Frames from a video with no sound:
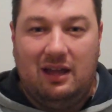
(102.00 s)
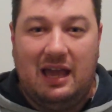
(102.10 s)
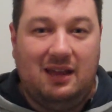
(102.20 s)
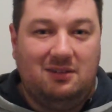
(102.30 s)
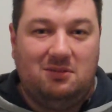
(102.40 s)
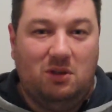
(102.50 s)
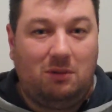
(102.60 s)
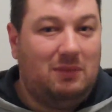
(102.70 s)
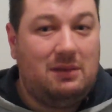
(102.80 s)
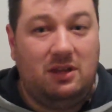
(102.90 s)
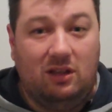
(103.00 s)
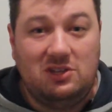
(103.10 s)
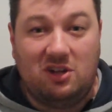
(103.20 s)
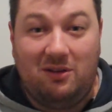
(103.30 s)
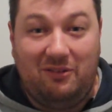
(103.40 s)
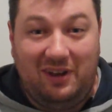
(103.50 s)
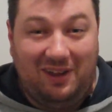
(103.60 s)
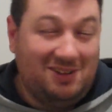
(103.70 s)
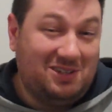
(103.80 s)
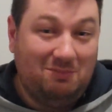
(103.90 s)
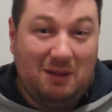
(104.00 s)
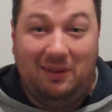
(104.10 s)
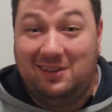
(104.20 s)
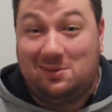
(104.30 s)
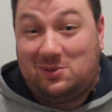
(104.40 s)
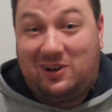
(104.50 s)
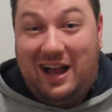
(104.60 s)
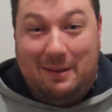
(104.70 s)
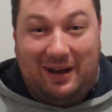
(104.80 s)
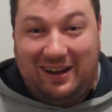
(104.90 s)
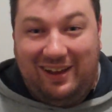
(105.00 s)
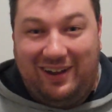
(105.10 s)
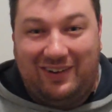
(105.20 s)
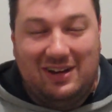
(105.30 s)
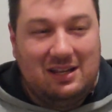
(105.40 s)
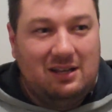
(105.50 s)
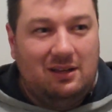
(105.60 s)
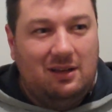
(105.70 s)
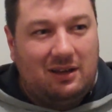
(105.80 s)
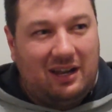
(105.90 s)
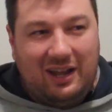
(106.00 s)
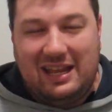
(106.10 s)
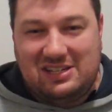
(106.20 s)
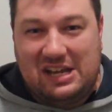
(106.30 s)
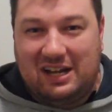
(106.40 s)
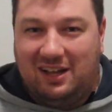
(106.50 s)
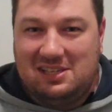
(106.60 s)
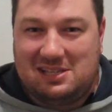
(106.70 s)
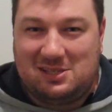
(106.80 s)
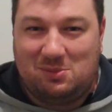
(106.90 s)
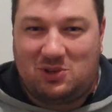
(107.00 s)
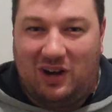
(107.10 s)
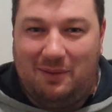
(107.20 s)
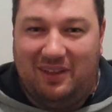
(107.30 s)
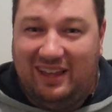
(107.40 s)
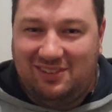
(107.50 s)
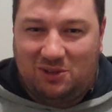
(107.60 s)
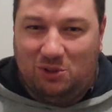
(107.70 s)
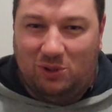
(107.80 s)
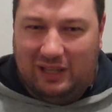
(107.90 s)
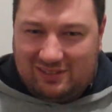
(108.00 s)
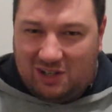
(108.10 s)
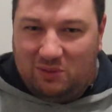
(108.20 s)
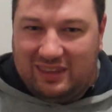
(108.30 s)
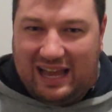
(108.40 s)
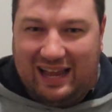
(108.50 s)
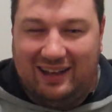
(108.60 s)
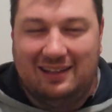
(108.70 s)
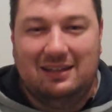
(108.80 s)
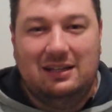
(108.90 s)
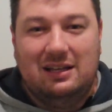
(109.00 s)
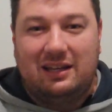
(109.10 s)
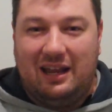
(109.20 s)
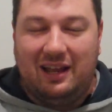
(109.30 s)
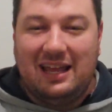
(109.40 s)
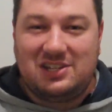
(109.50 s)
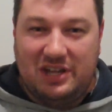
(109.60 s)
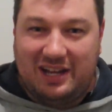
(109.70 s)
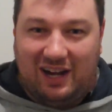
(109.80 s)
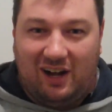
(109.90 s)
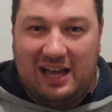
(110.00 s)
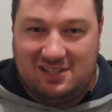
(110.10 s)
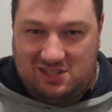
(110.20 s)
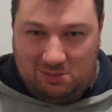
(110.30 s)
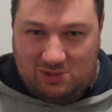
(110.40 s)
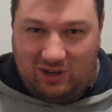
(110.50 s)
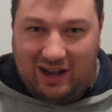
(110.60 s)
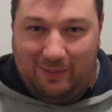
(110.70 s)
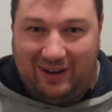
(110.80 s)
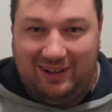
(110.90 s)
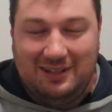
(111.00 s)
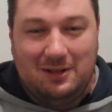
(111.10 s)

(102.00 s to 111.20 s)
and look, maybe he'll enjoy my videos. Maybe he'll subscribe, I don't know. Can I get Shaycarl as a subscriber? That's a cool, let's go with that. Can I get Shaycarl as a subscriber?